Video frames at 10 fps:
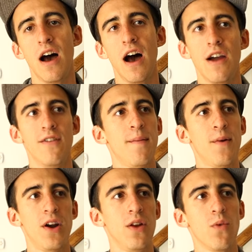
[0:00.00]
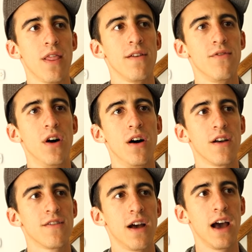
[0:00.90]
Uh, I remember in one of the
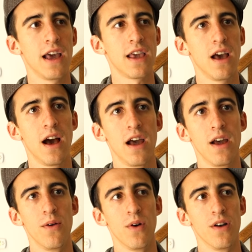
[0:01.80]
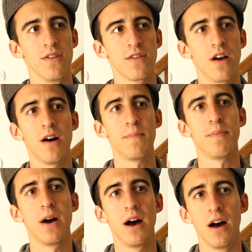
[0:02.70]
vlogs, I, I was
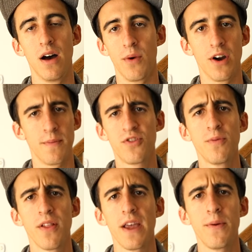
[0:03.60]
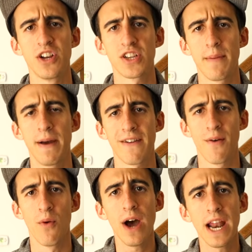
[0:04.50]
up, uh, we were up super late. We just got back
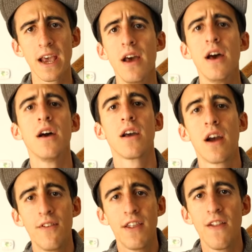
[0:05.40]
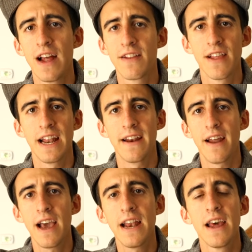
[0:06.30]
from a wedding, covered the lens late at
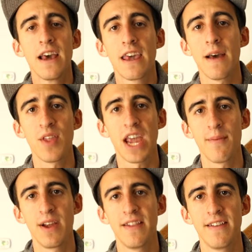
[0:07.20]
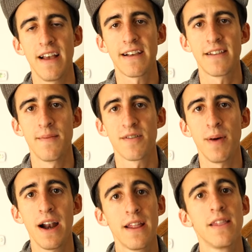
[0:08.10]
night, kept the camera in the exact same spot.